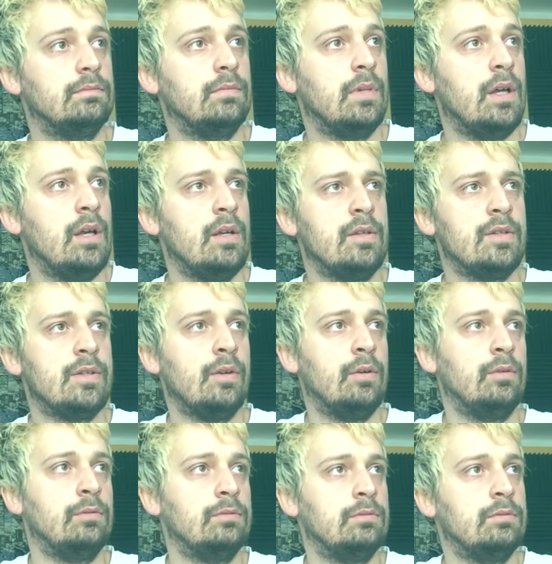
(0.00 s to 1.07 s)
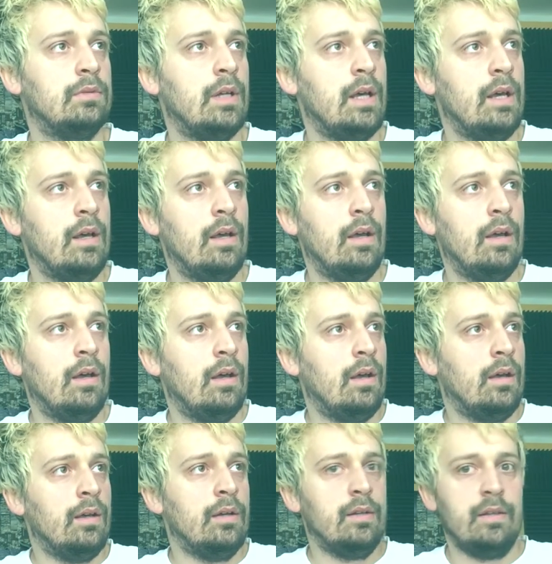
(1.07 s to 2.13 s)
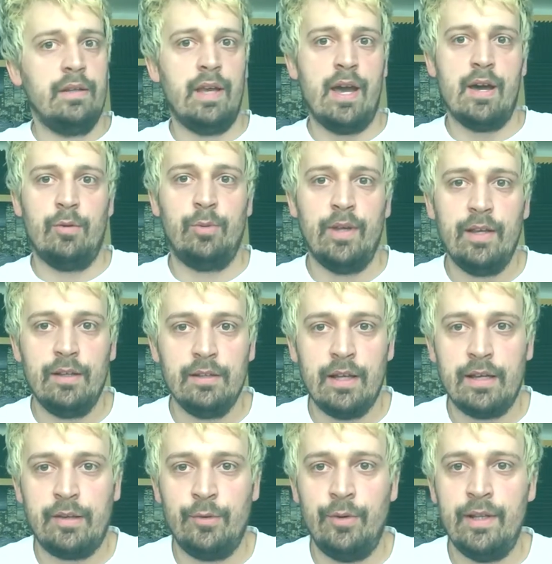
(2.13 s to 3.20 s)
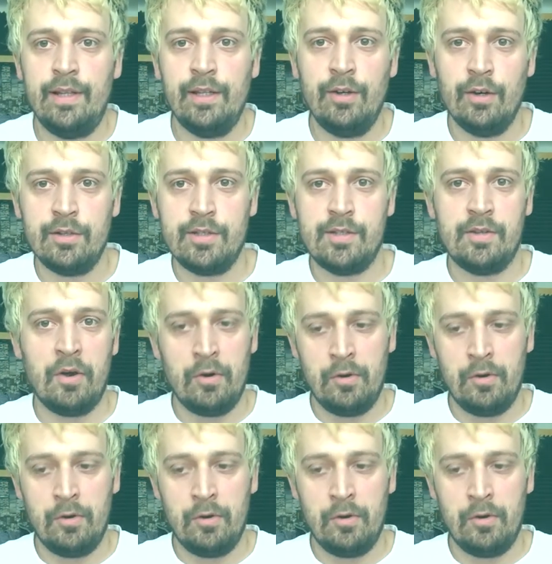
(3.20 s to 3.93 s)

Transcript: So yeah, we like really got so